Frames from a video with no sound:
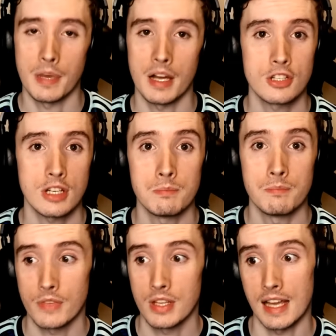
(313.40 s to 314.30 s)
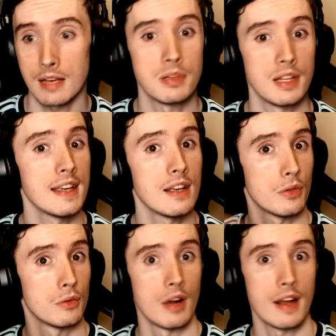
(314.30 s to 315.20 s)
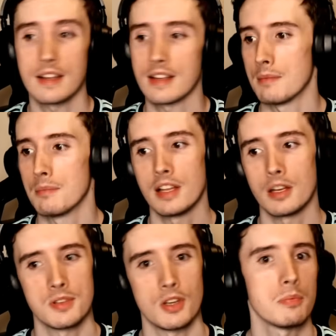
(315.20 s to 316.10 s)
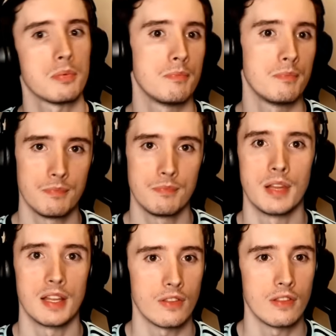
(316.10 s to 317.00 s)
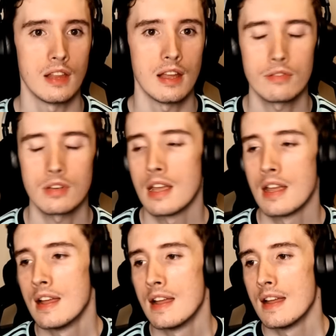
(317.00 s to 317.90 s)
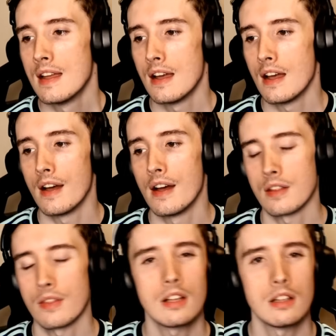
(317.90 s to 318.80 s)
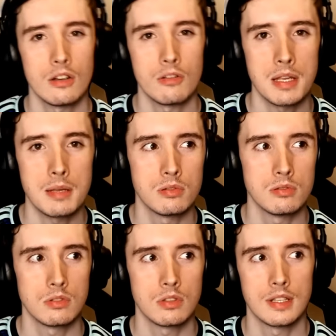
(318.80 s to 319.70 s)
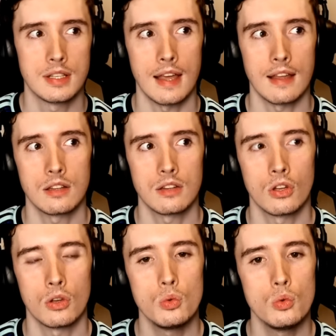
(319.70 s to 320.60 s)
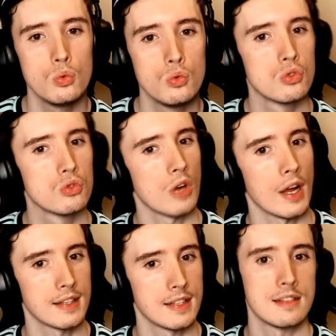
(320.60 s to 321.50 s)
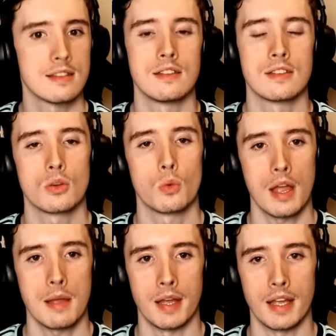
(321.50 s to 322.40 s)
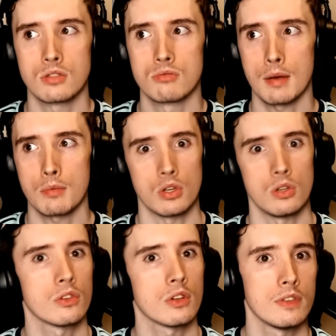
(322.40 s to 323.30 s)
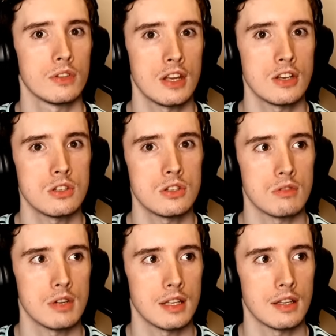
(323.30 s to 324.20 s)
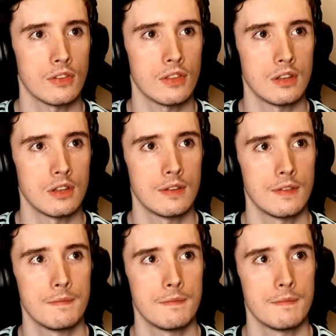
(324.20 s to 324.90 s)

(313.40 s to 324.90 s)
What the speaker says: Paisho can play on the right, can play up top, plays on the left. And I think a lot of people get too dragged into the square pegs, round holes conversation to realise that